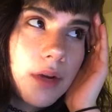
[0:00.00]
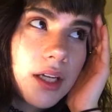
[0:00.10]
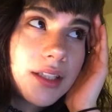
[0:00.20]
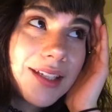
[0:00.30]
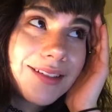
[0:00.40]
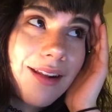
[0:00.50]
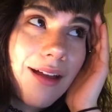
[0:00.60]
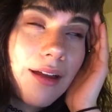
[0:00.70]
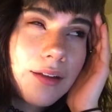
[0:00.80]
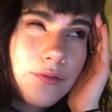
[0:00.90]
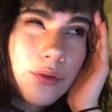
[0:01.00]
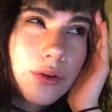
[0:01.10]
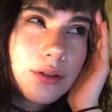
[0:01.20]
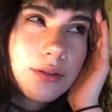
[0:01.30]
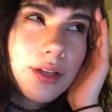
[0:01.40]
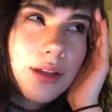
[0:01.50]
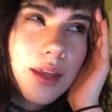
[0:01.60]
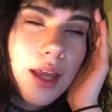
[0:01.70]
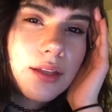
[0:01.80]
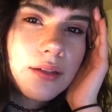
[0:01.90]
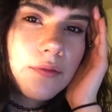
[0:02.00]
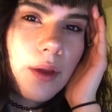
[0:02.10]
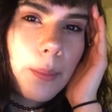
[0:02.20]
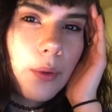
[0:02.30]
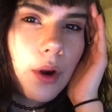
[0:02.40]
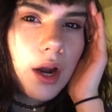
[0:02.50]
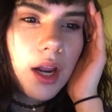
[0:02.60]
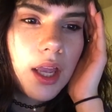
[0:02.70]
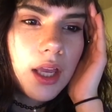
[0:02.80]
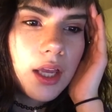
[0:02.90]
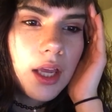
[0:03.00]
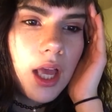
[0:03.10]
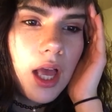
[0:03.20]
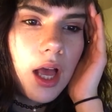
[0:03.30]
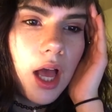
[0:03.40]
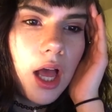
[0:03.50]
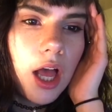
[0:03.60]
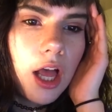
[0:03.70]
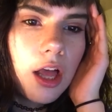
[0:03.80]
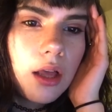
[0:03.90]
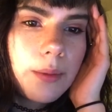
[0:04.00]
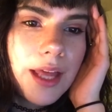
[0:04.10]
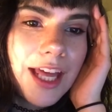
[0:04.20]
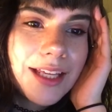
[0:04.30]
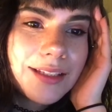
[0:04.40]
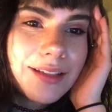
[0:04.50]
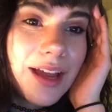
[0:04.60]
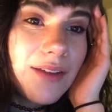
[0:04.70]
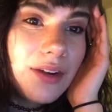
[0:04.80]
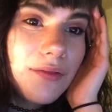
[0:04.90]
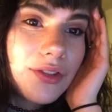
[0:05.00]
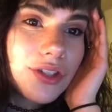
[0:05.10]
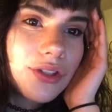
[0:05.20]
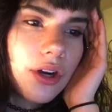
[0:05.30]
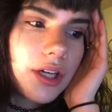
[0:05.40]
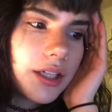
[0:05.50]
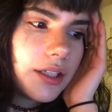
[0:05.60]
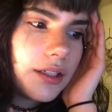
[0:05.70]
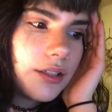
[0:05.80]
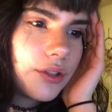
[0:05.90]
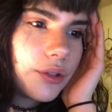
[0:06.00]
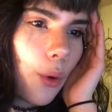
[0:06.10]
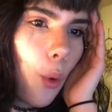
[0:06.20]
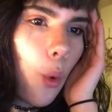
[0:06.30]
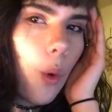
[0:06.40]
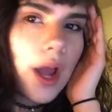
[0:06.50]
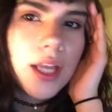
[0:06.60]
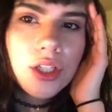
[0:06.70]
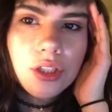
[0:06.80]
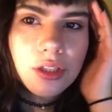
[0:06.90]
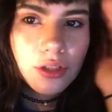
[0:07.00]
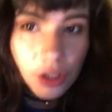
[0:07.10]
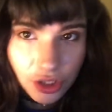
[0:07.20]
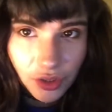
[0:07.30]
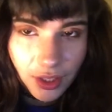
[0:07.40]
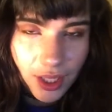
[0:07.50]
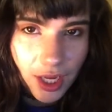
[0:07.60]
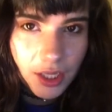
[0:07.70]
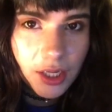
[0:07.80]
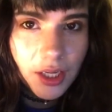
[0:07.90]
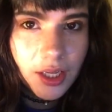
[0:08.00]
my deadline for near the end of February. And I haven't even started, so I should start doing that.